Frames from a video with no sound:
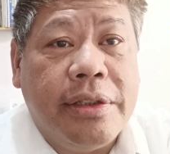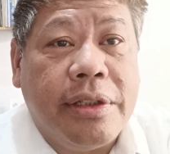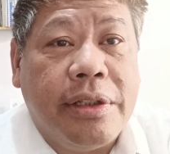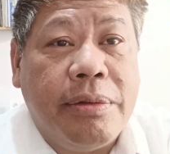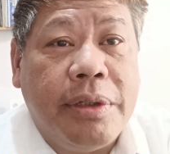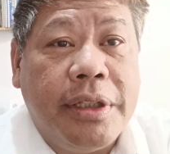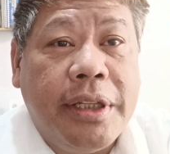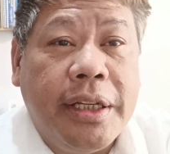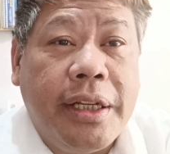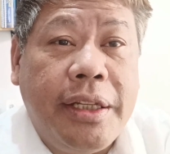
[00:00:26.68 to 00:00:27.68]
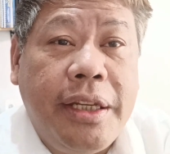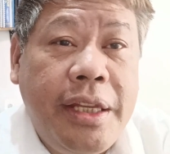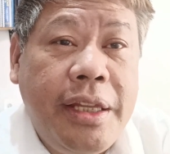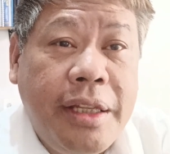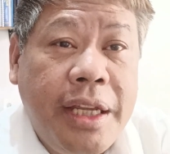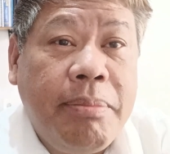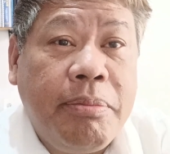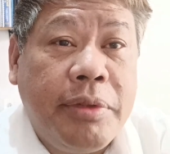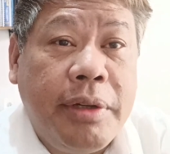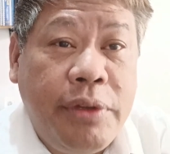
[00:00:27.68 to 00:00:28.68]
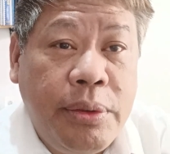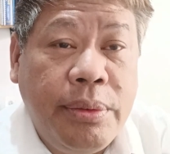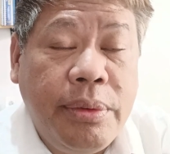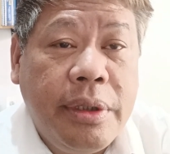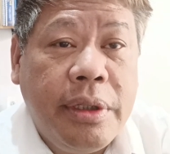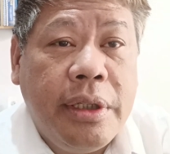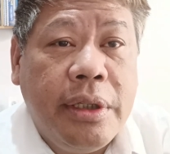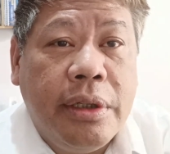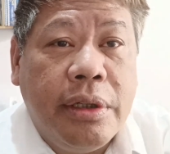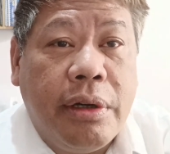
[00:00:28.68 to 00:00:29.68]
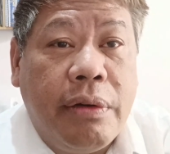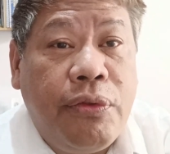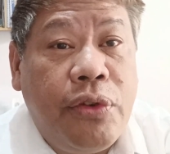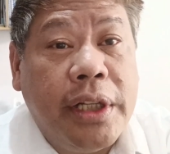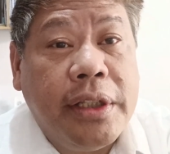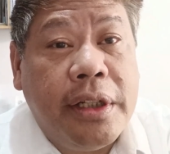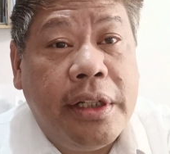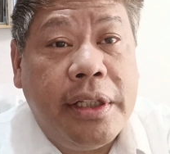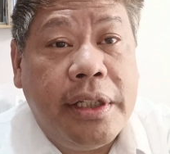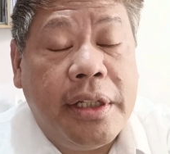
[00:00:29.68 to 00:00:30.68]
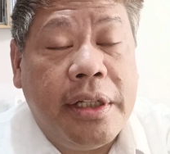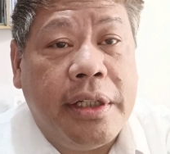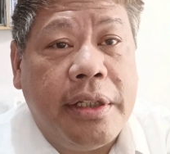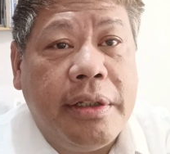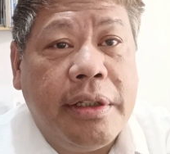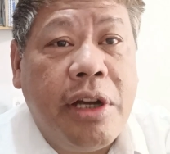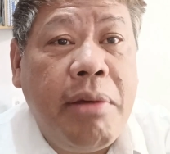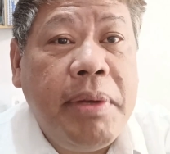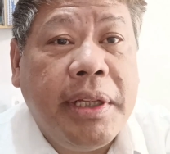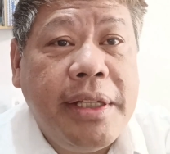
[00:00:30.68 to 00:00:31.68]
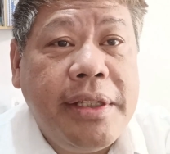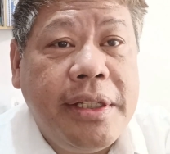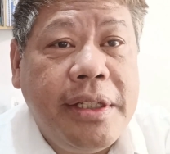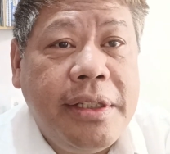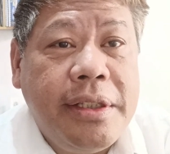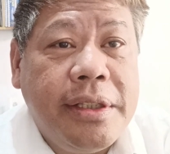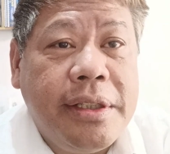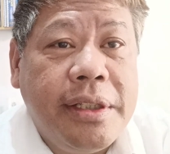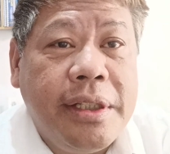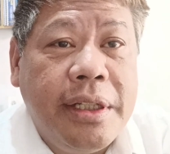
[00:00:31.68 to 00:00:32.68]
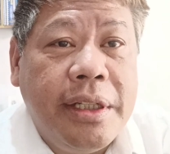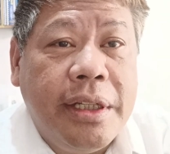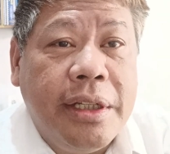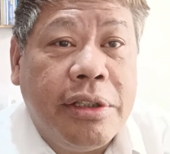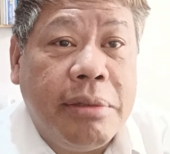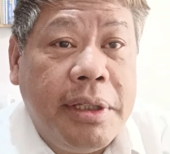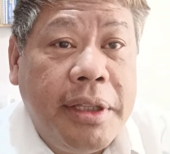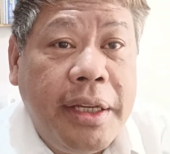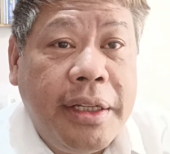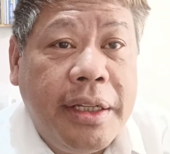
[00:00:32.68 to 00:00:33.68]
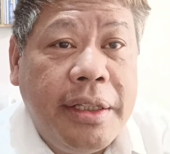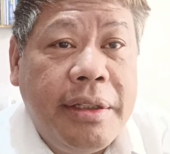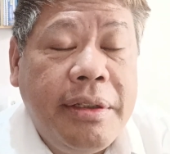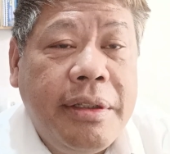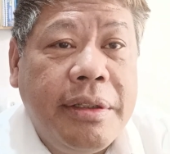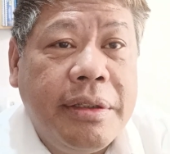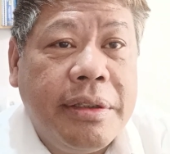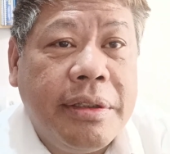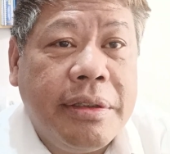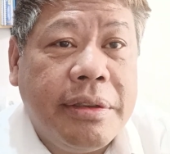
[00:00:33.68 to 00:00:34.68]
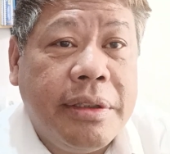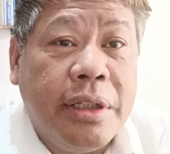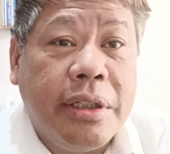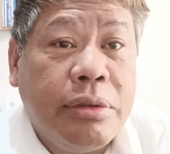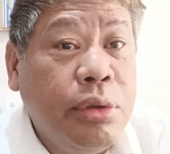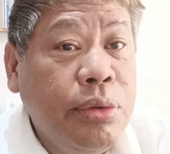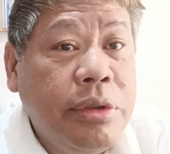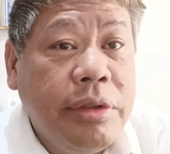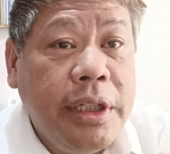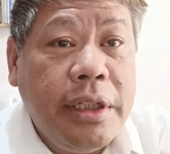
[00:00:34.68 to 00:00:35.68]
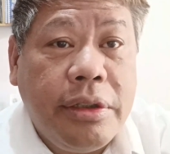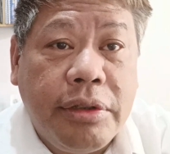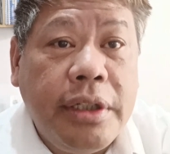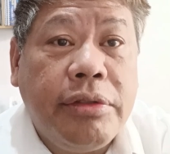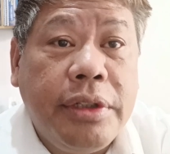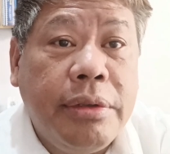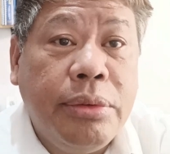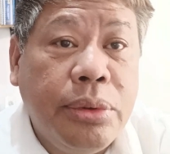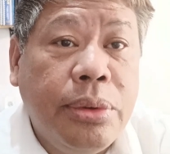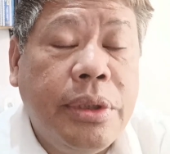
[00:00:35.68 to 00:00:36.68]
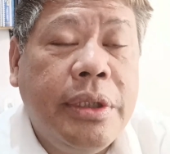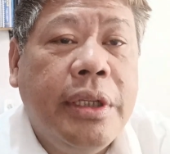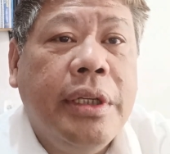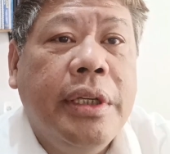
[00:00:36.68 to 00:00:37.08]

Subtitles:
So we'll take an in-depth review of what are the competencies to be taken, the 2333 rule,